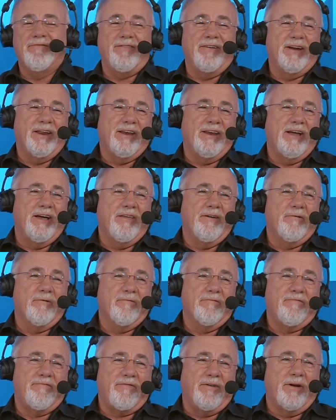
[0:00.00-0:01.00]
funny now. They
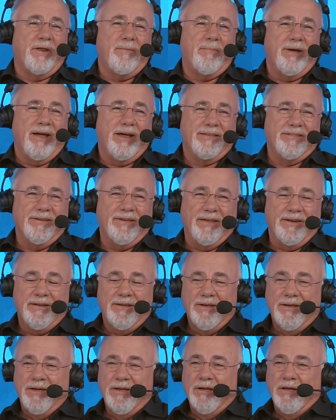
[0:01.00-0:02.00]
weren't funny back then
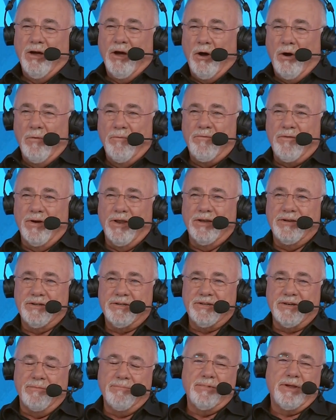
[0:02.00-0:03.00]
hopefully
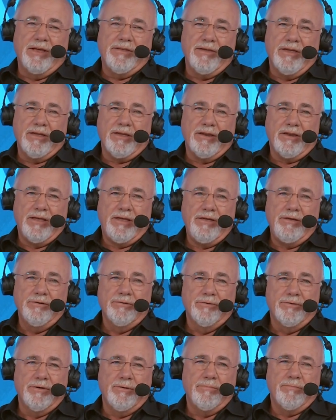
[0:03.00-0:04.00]
someday they can
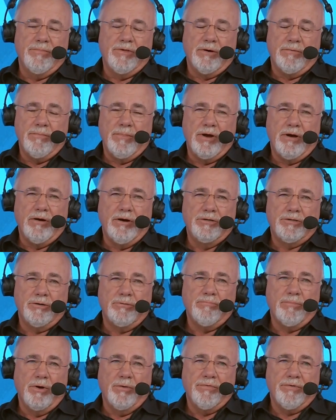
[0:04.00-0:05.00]
heal them their marriage
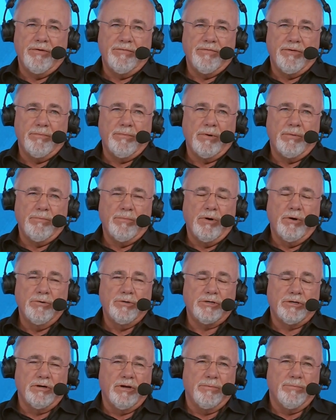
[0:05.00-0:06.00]
and both of them
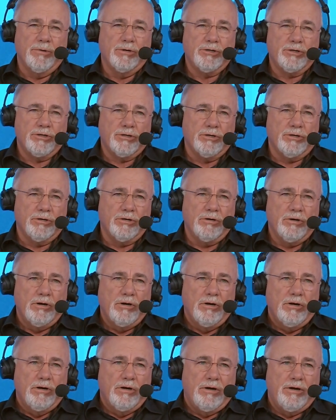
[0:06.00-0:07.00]
emotionally mature
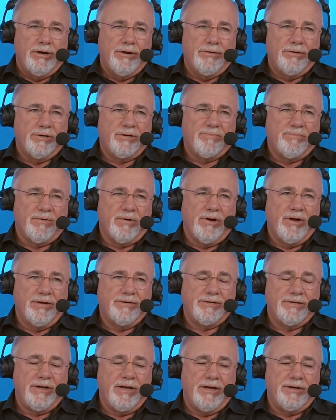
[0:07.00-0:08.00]
in this
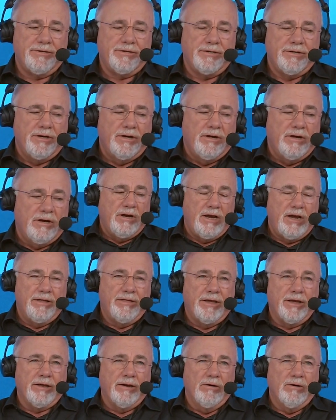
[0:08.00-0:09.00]
process
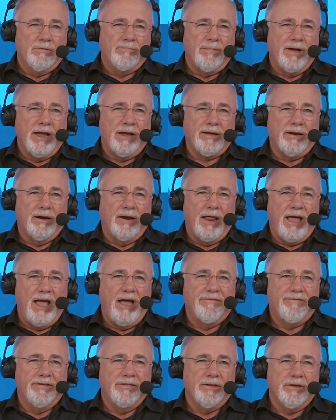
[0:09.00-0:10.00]
and they can look back and
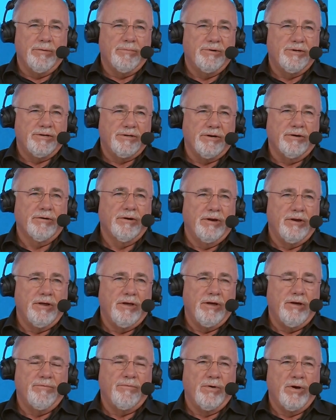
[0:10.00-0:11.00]
laugh at the
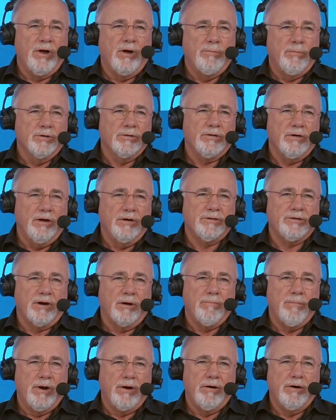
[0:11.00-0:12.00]
absurdity of we almost lost
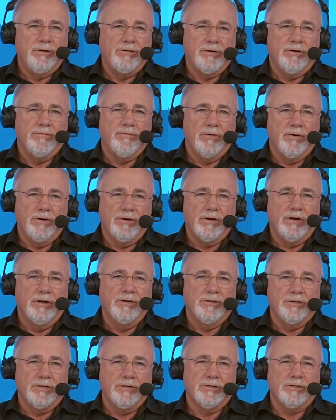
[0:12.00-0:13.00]
our marriage over a
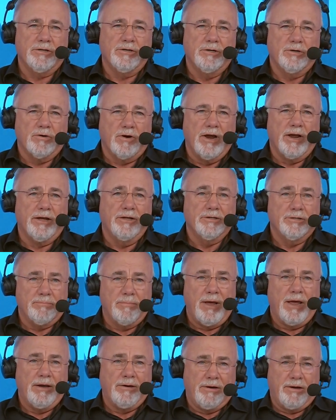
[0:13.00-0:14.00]
Dungeons and Dragons
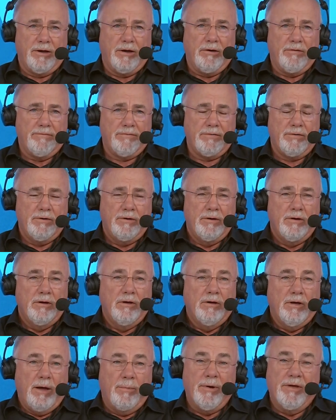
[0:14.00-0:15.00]
man cave.
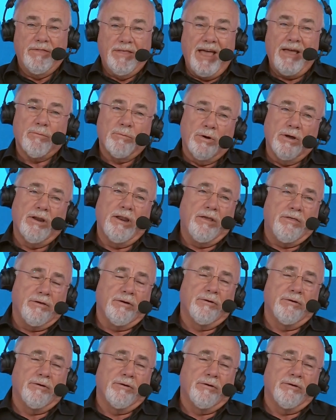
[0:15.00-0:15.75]
I mean, that really